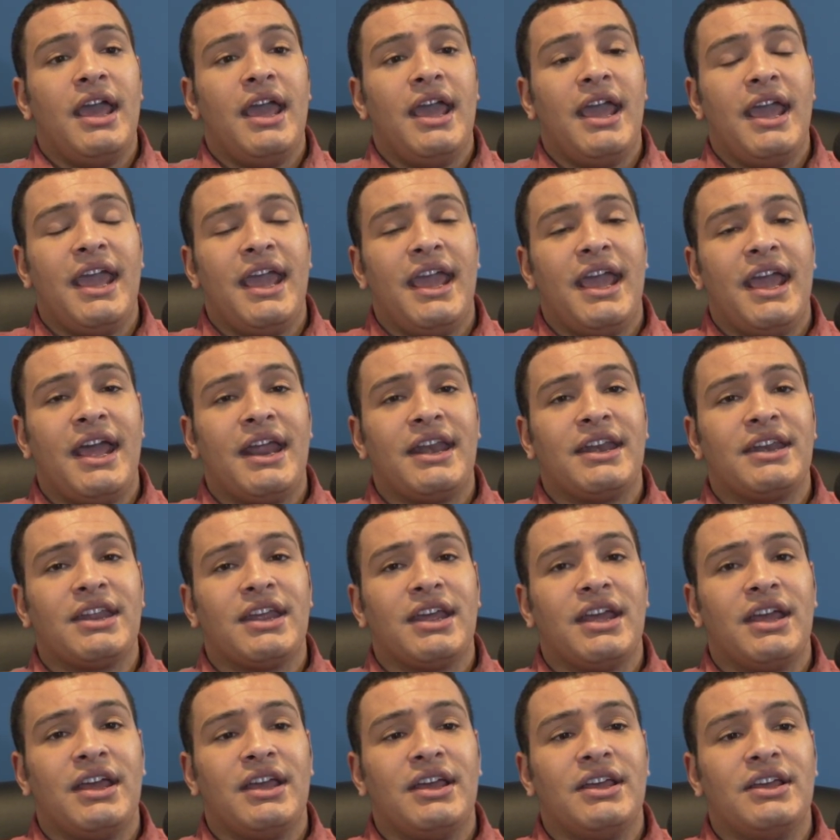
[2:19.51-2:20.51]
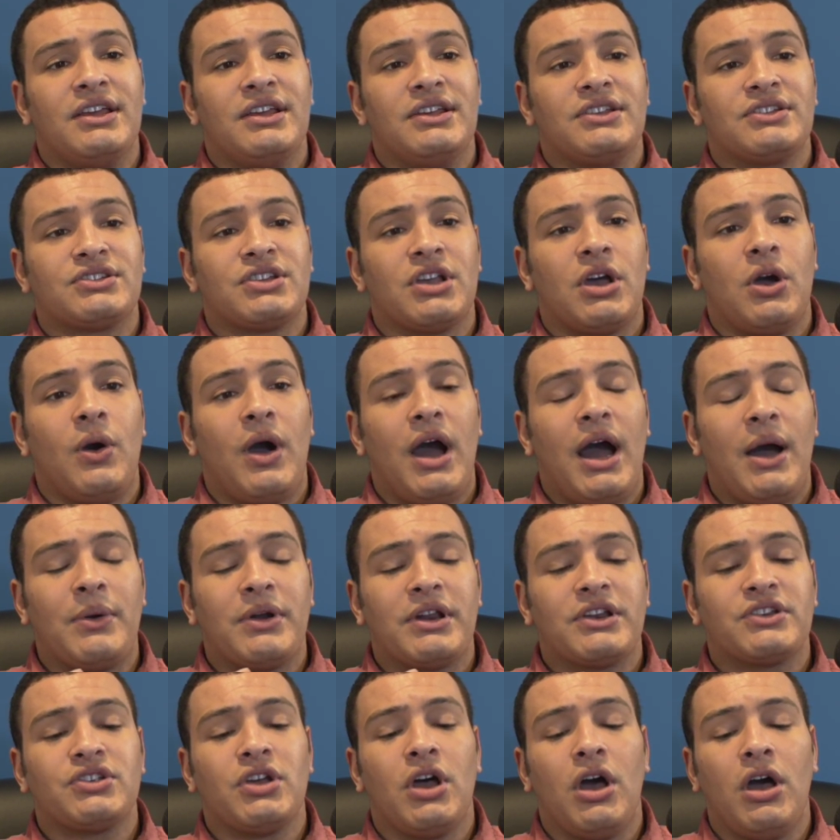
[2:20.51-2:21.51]
And so I
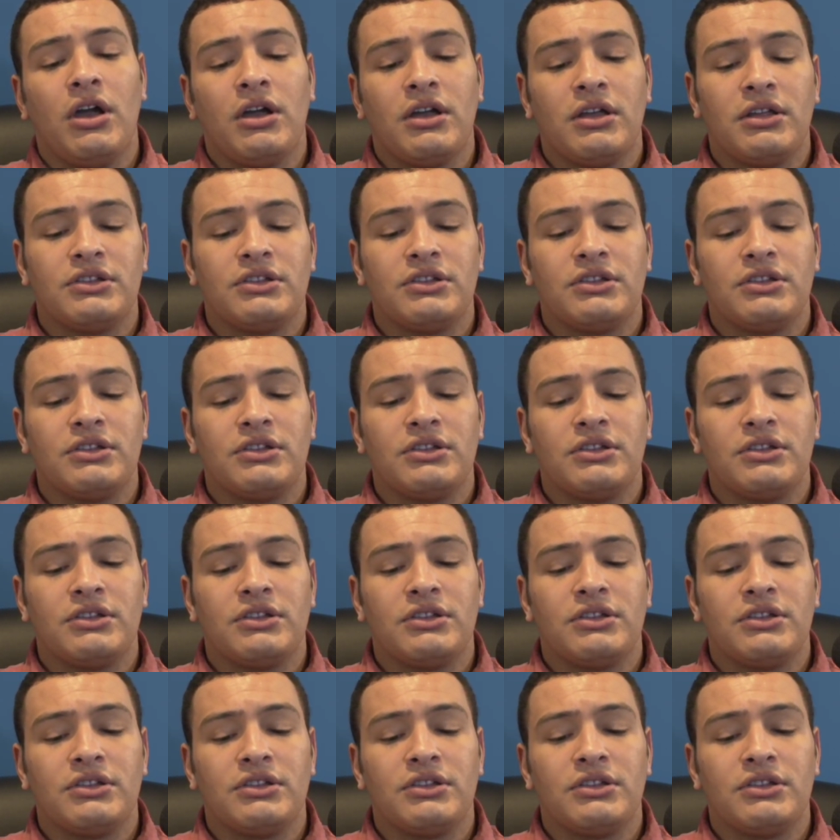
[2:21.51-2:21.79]
want to talk